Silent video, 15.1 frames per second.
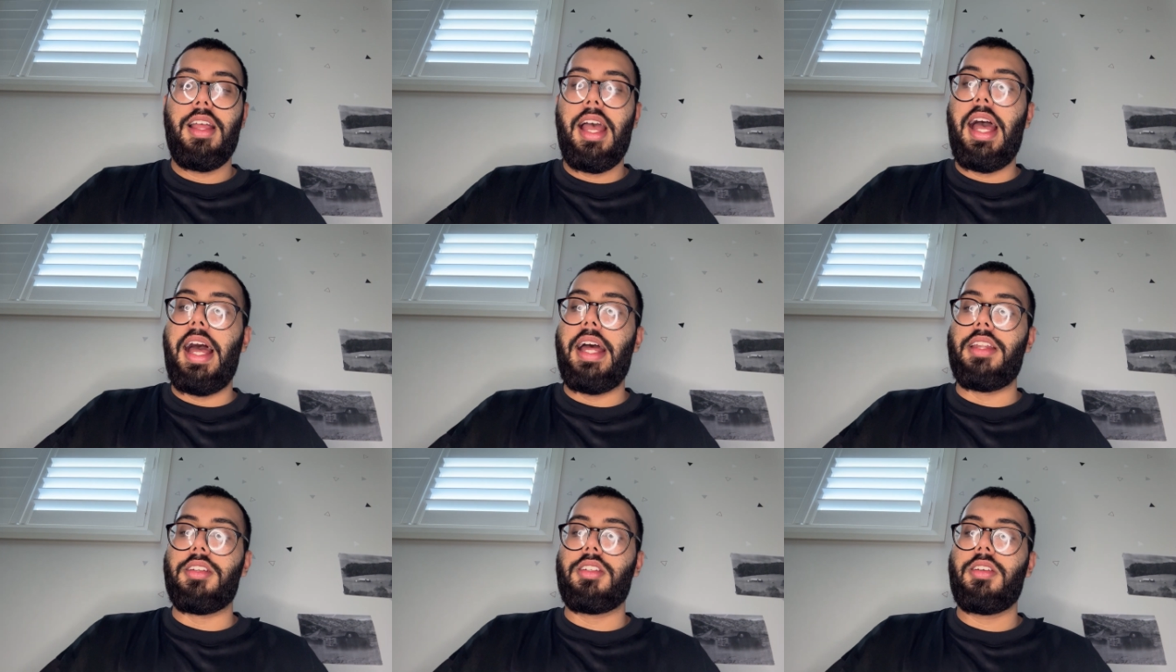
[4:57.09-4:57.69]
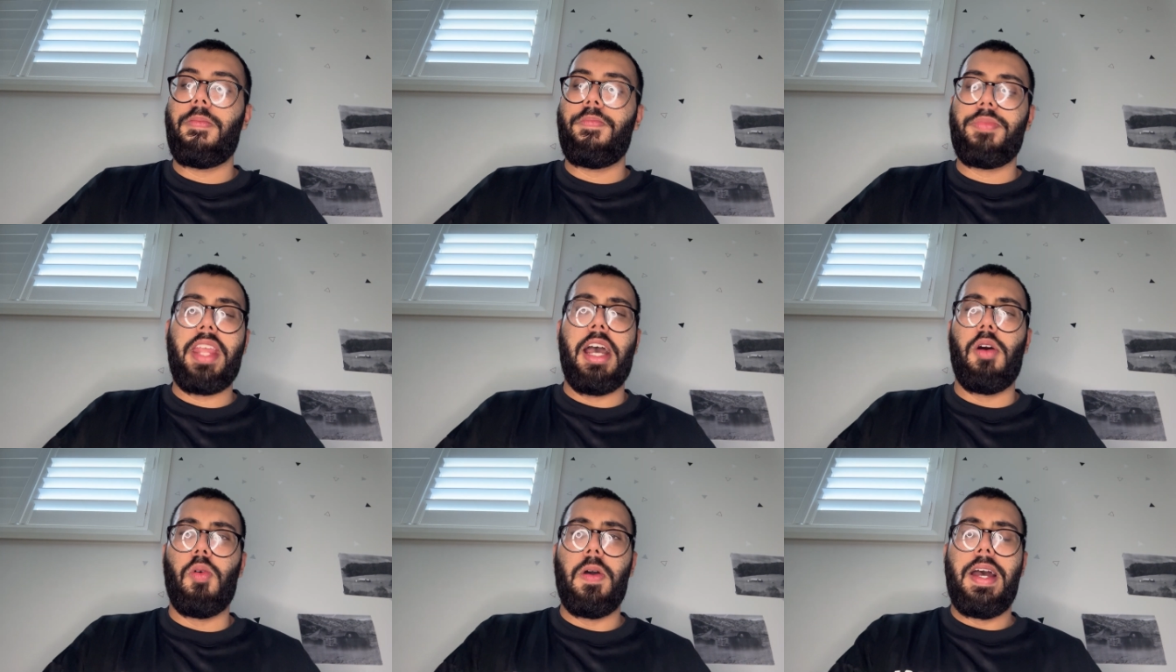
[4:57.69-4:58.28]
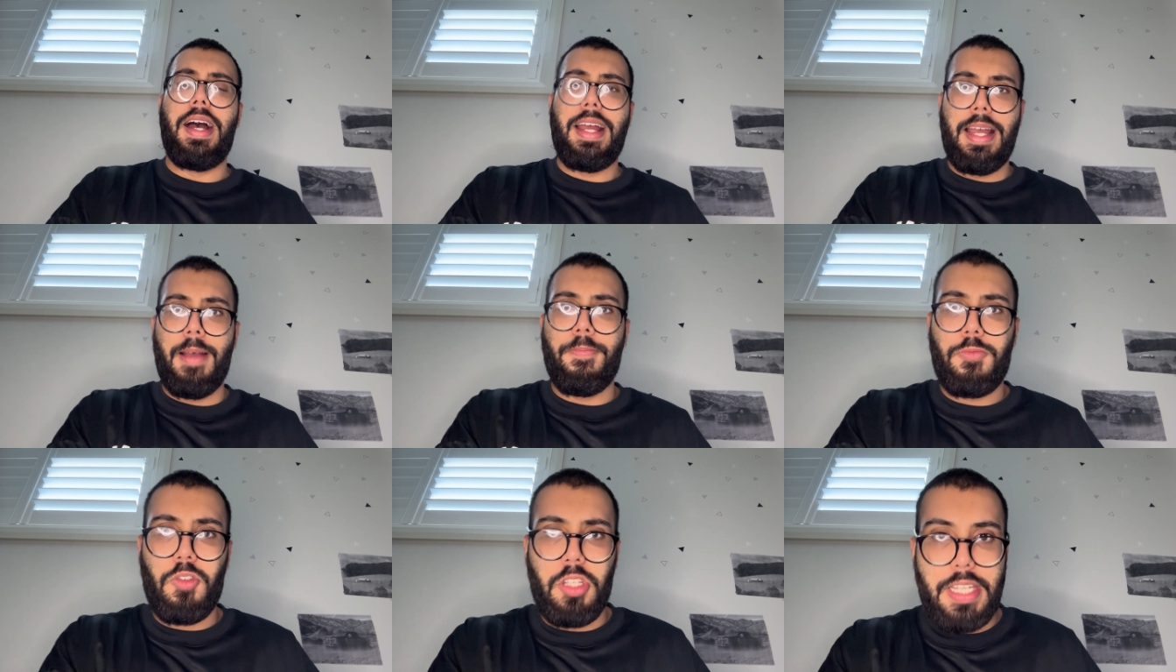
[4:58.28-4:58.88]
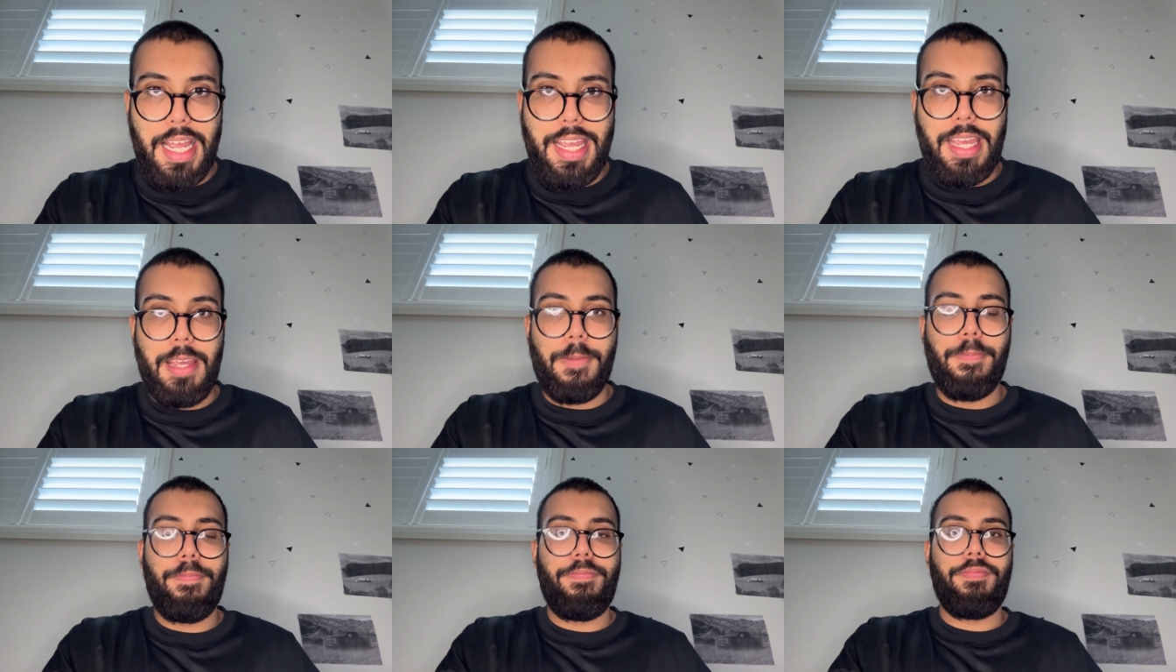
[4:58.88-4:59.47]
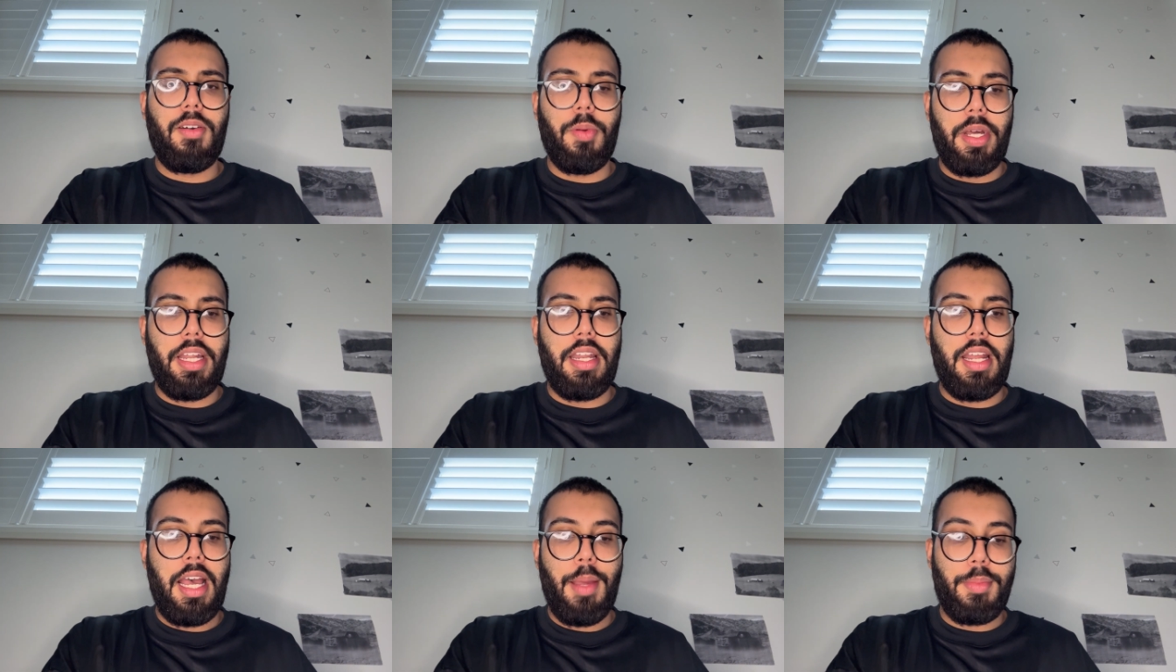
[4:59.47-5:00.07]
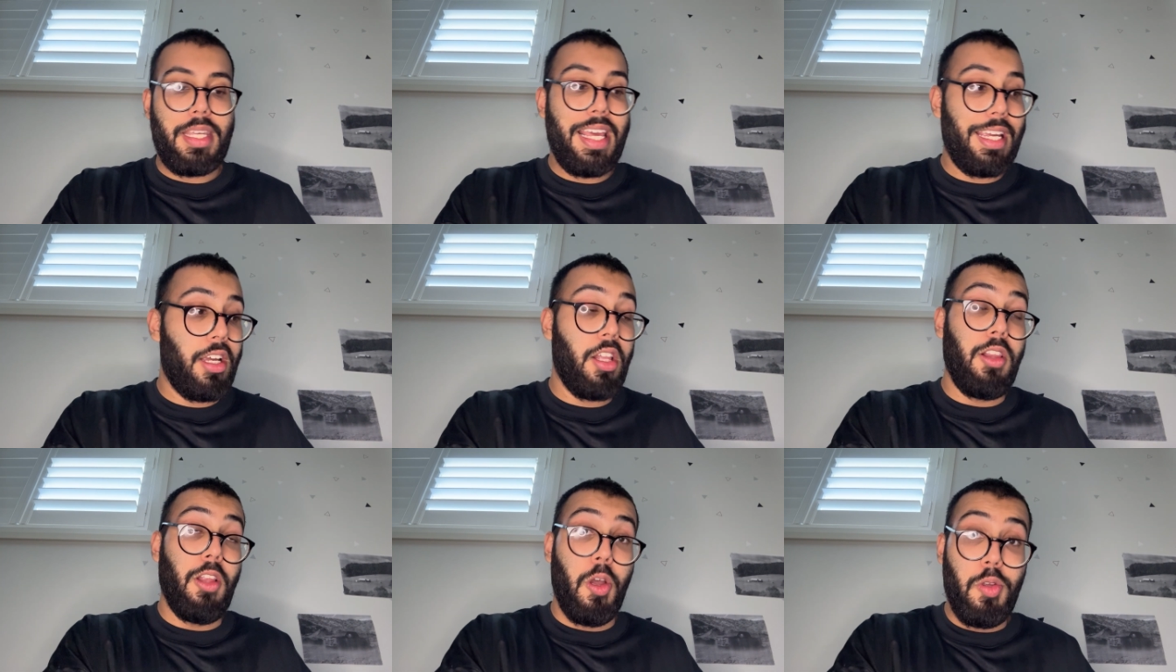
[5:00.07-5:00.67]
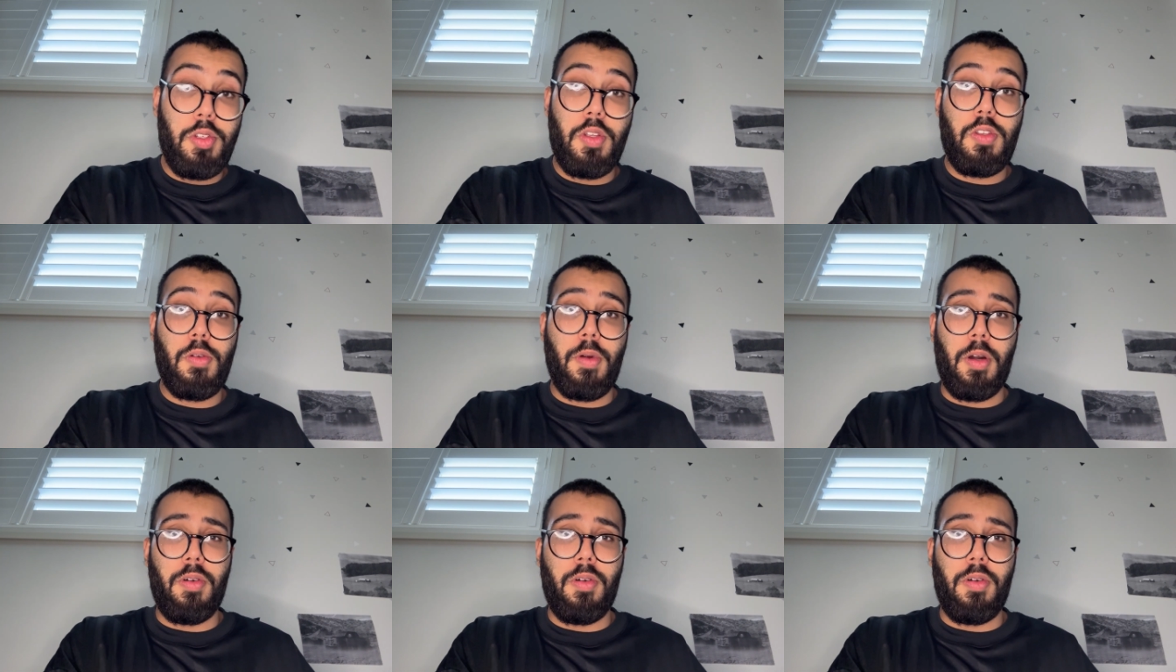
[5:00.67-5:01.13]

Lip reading: And now where I am today, when I'm getting closer to my